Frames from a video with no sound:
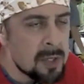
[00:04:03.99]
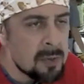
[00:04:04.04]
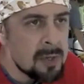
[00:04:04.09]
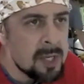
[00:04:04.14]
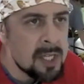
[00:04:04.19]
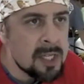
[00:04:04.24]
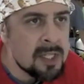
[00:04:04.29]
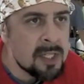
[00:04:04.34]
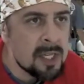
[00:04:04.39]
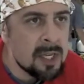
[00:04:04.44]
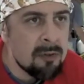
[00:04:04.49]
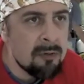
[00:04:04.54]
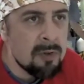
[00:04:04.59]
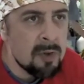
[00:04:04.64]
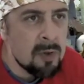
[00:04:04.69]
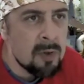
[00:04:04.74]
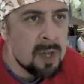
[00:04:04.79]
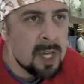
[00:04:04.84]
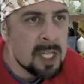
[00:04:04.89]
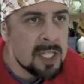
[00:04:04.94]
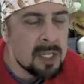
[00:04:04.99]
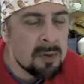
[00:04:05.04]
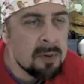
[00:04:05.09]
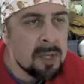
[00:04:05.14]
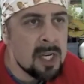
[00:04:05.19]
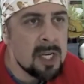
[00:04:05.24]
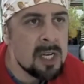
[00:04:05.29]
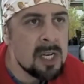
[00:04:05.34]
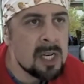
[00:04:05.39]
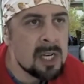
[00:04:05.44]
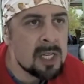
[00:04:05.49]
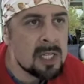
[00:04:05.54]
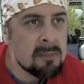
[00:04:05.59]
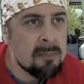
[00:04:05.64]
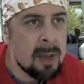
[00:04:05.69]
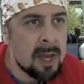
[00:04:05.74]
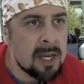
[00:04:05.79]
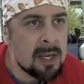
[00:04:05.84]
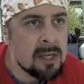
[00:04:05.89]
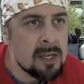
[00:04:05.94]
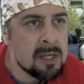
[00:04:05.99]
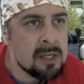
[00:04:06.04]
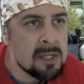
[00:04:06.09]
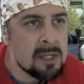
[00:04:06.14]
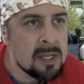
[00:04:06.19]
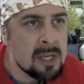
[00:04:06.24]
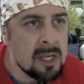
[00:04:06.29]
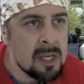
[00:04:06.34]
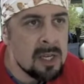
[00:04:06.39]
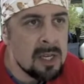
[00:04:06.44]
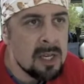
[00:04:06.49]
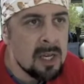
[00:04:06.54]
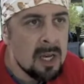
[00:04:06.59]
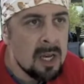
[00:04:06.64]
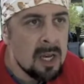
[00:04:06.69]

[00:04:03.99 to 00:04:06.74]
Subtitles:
though we did see a few things that we didn't expect to see.